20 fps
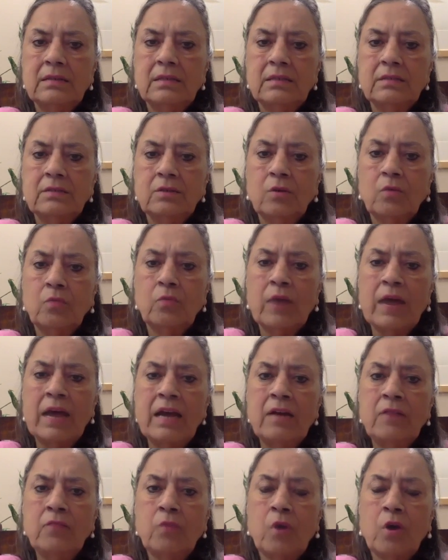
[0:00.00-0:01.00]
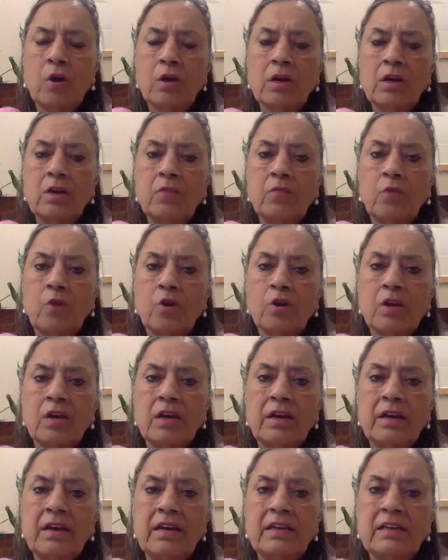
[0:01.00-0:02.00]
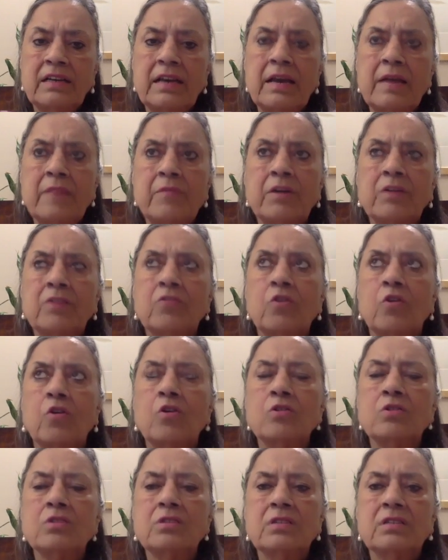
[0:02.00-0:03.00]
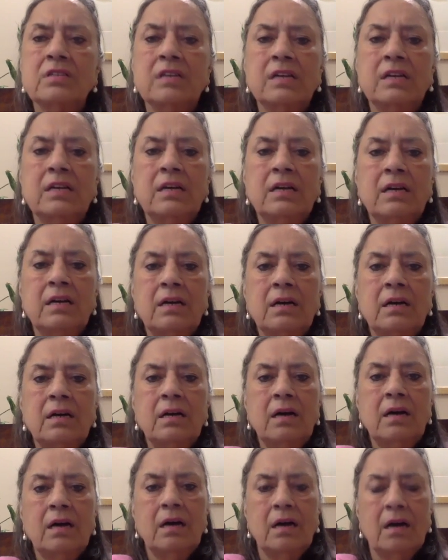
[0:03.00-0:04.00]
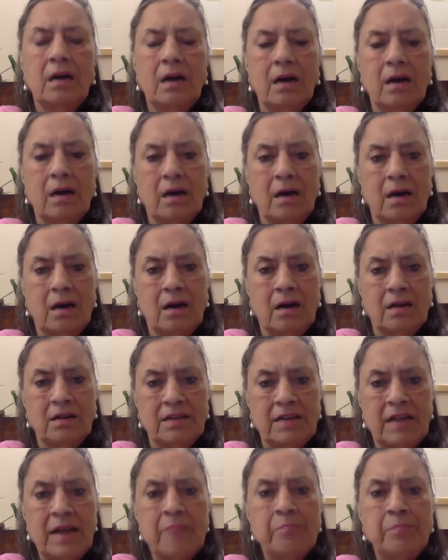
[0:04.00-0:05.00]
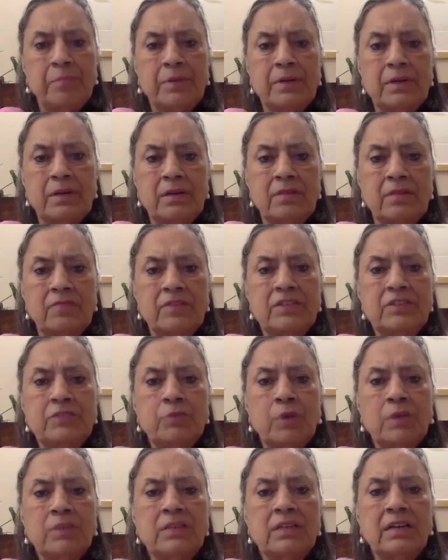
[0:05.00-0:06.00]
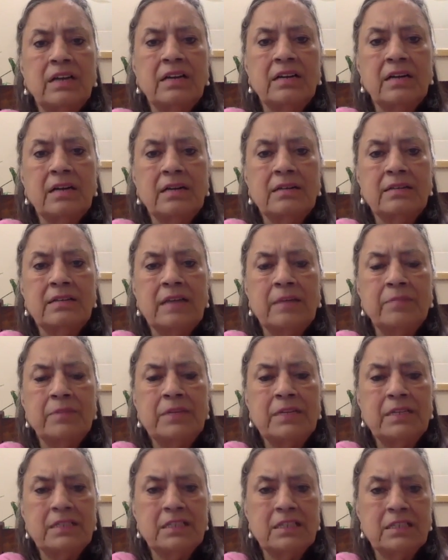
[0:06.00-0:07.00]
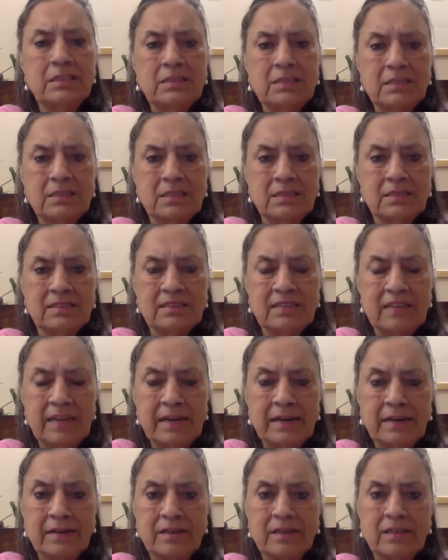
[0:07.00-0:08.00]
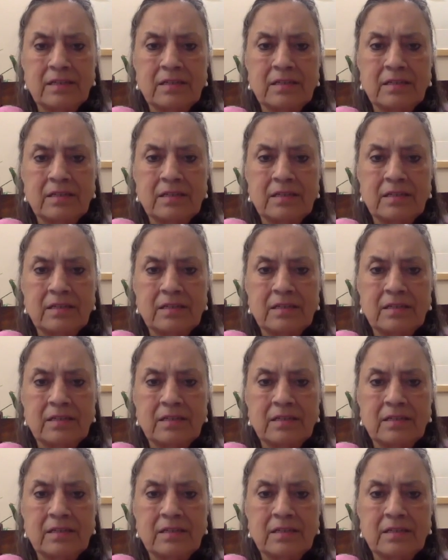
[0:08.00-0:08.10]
So while walking, he came across a temple which was in a depleted state.